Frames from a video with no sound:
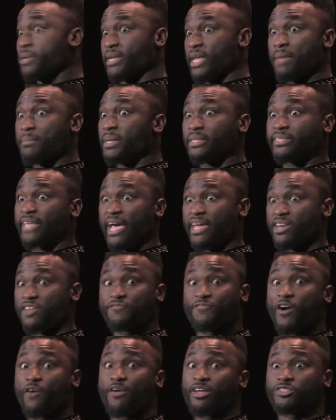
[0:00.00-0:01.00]
been
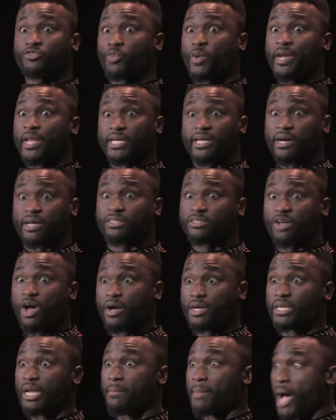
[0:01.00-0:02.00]
imitating Forrest Whitaker
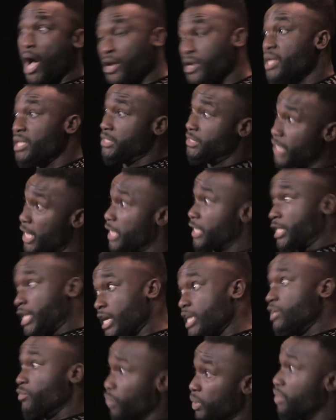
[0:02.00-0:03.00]
talking about the
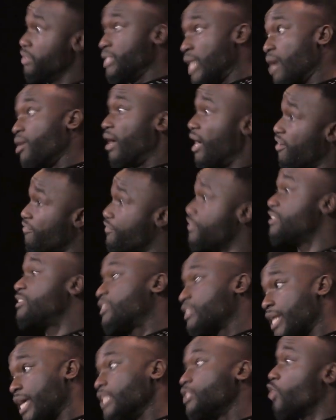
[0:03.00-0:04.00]
king will now have the
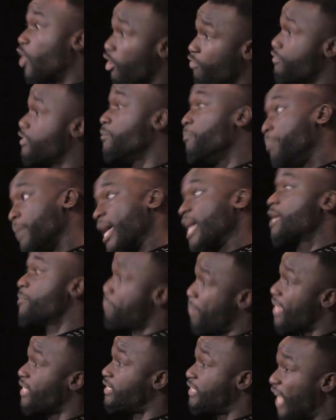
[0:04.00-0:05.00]
strength of the
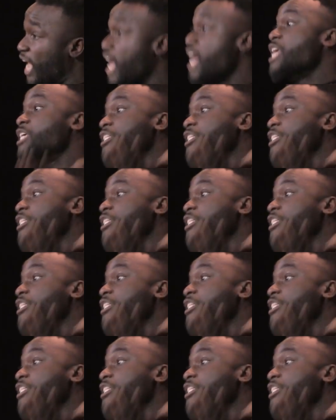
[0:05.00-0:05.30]
Black Panther